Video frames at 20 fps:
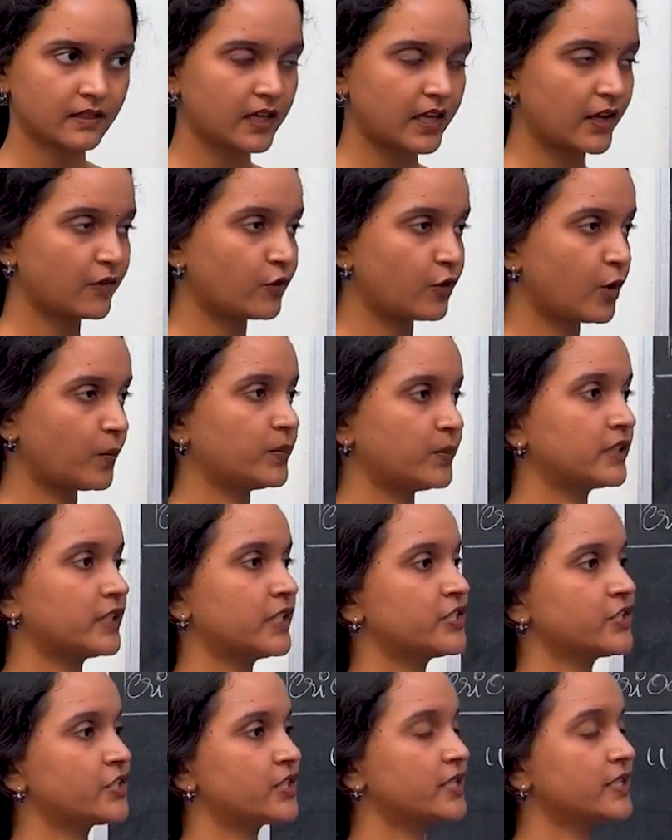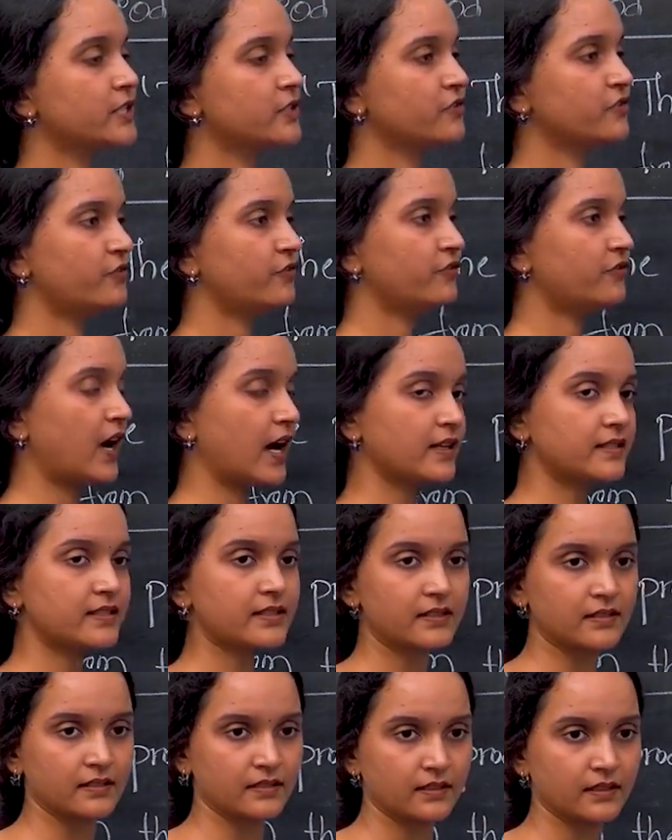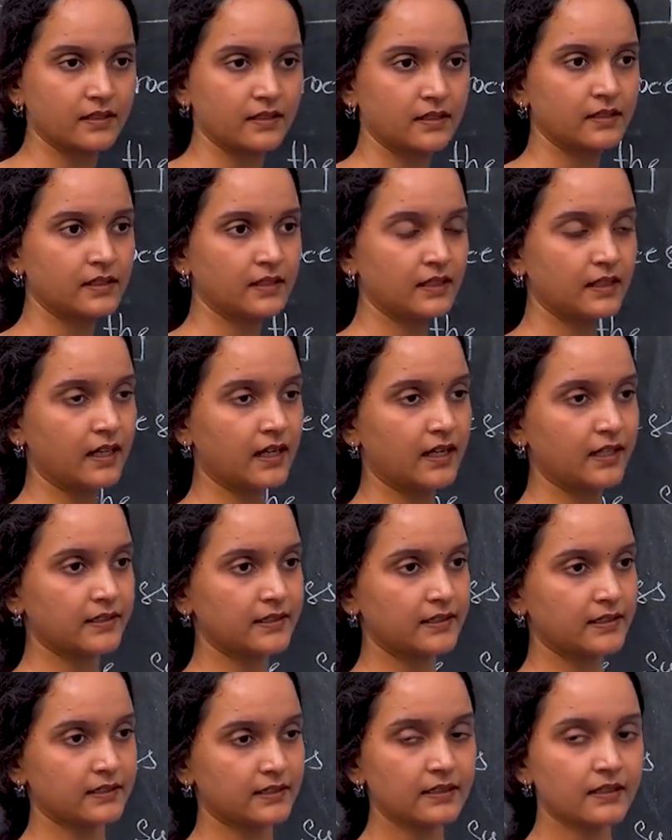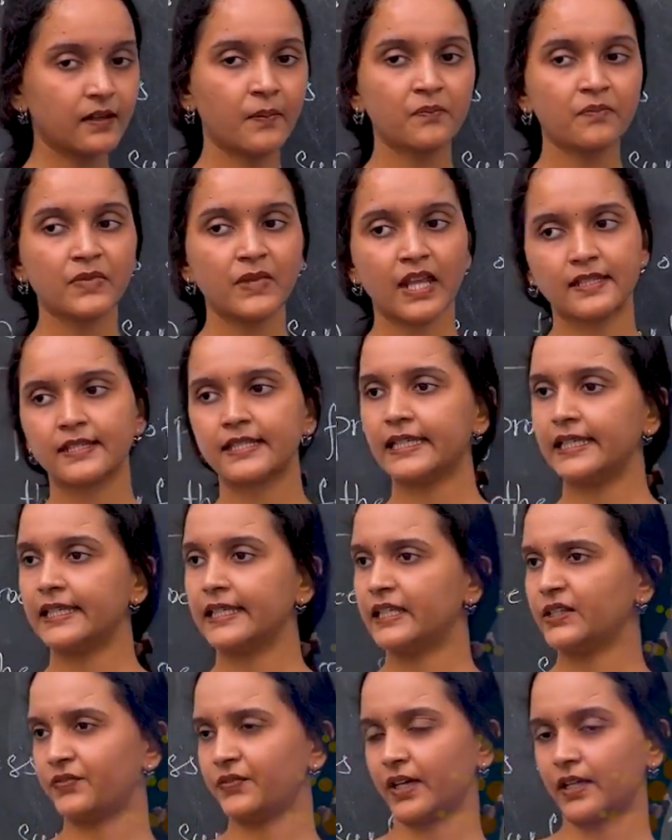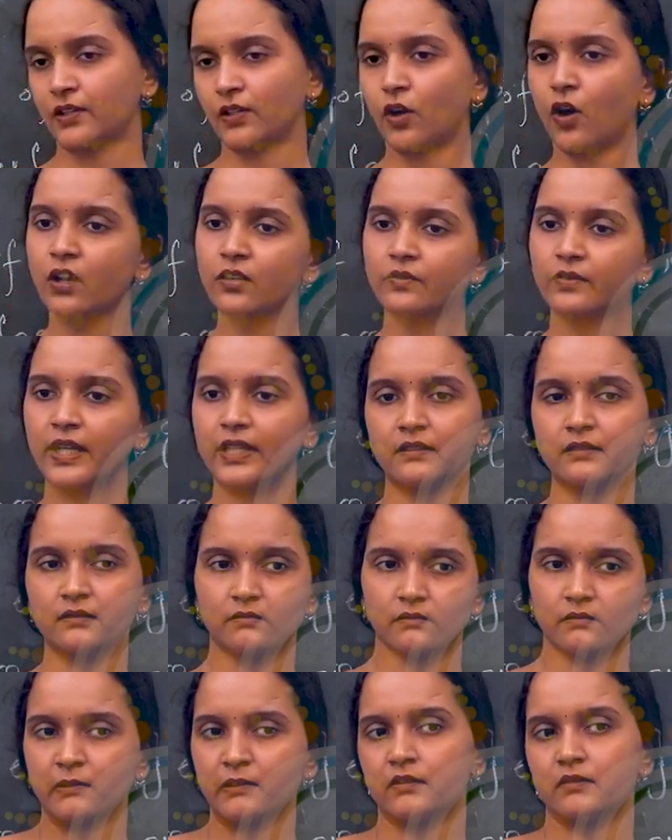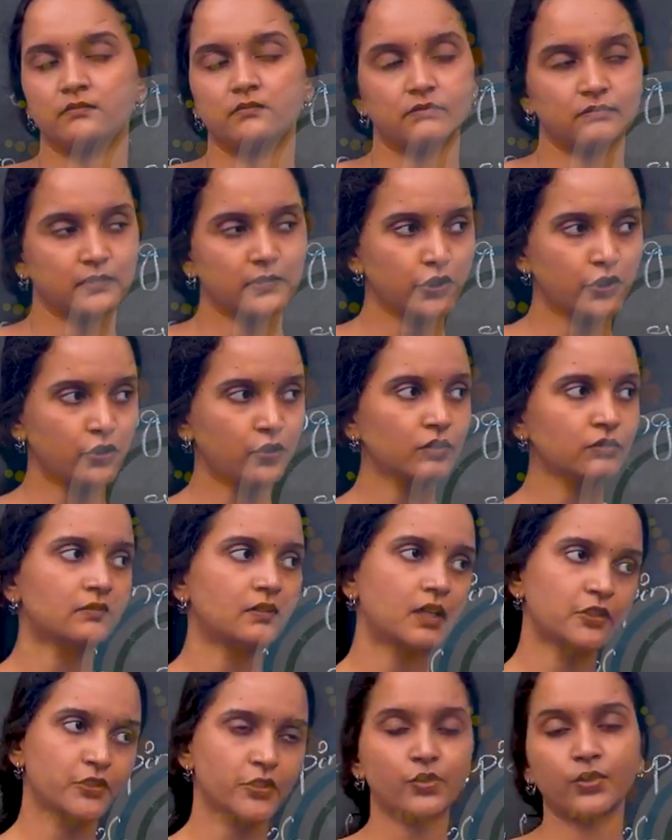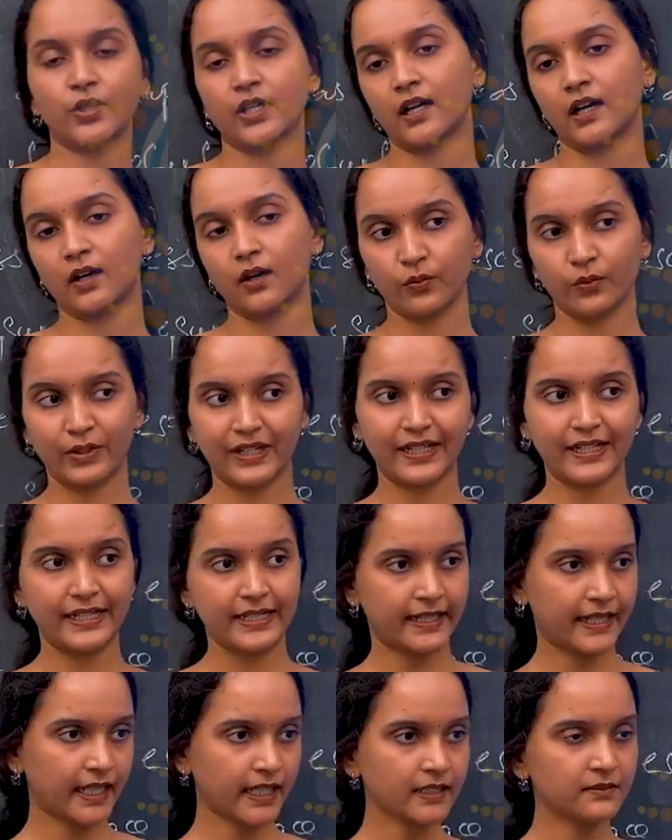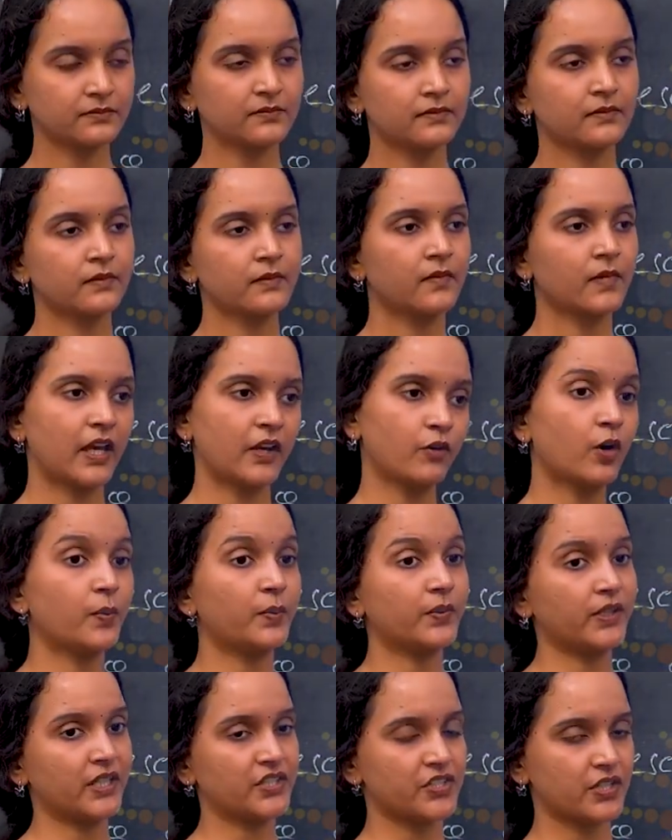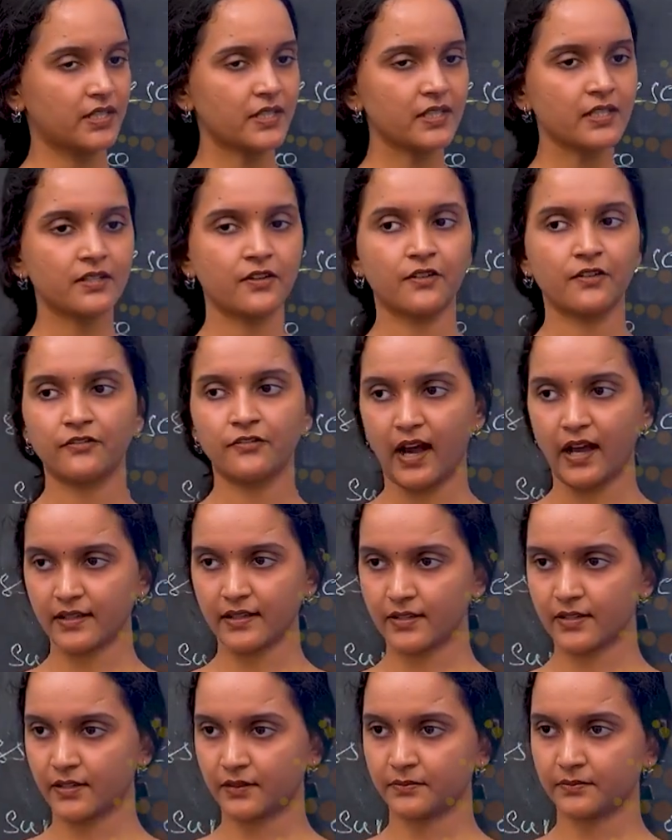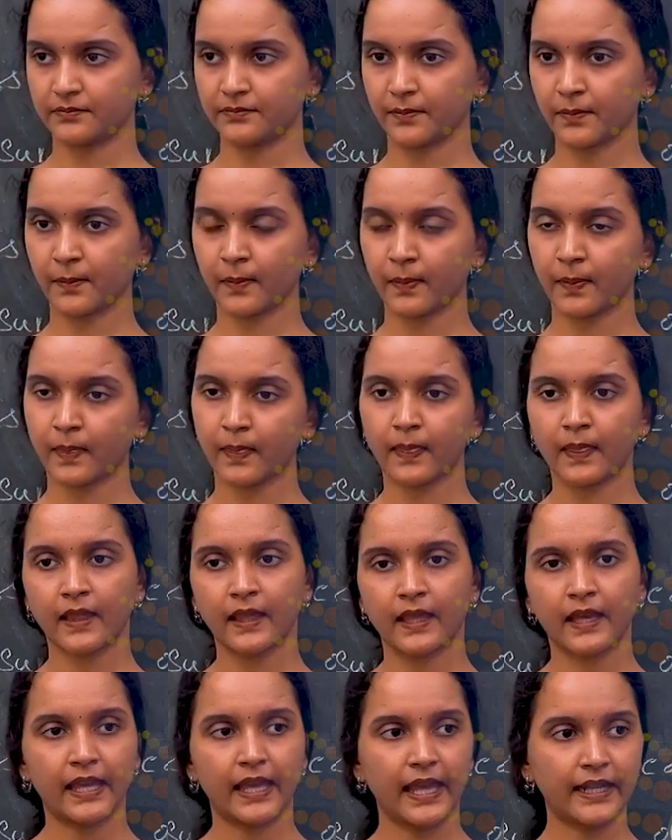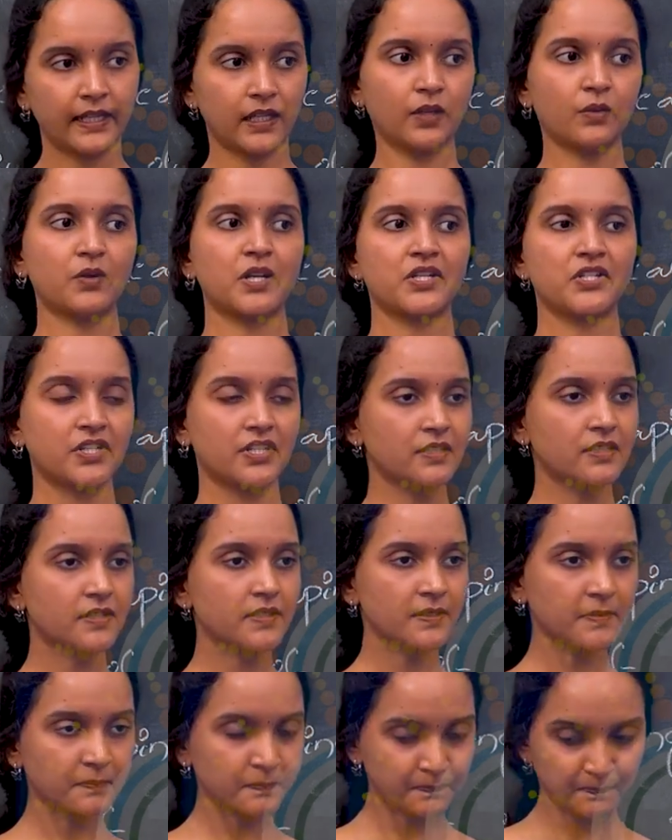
evaporation is faster under the ceiling fan, or when during a windy day evaporation is faster. Any questions?